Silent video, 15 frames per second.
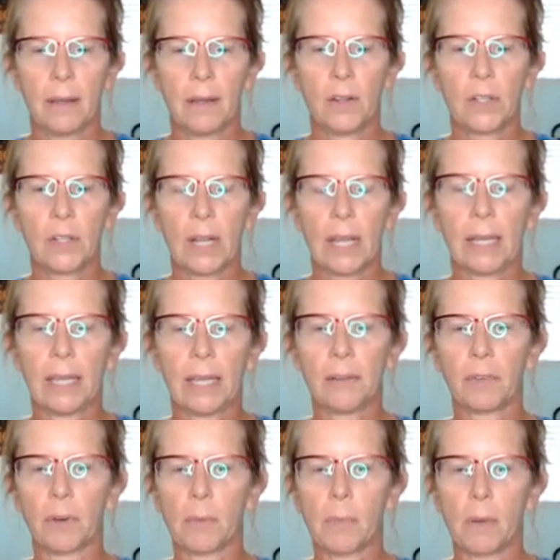Check
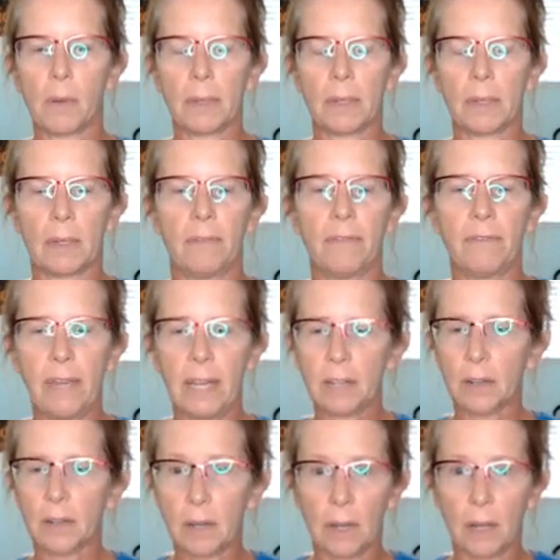in for a moment.
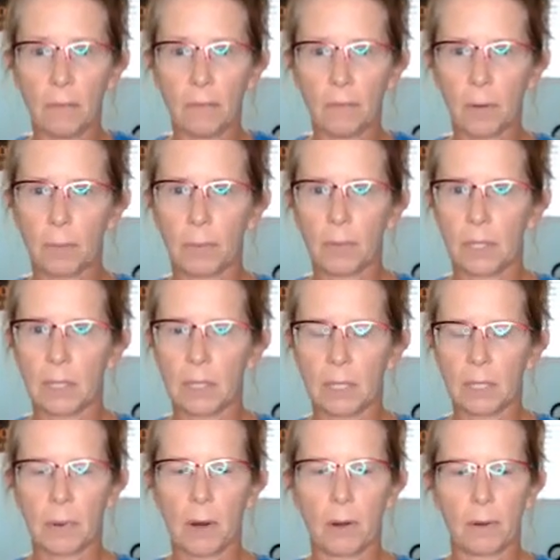Feet comfortable
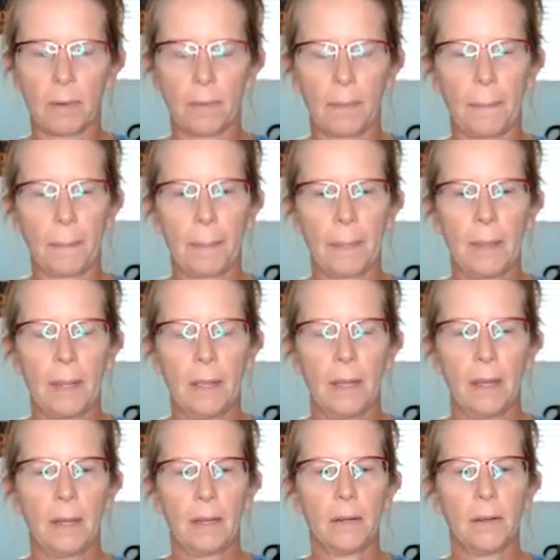distance apart.
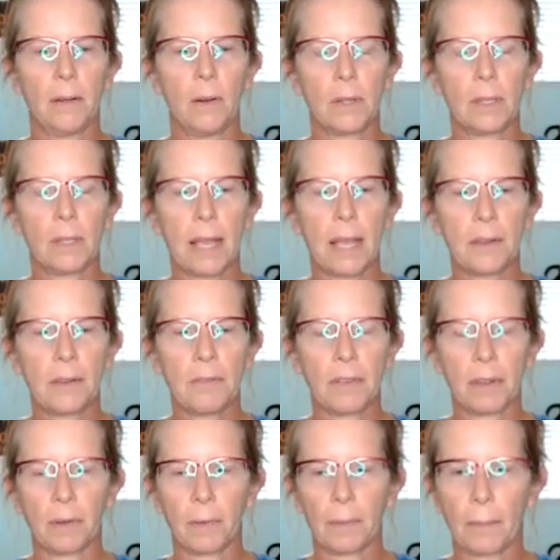Notice how you
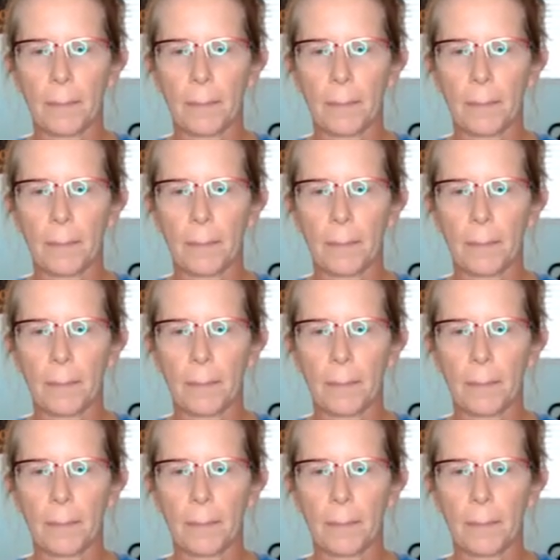feel.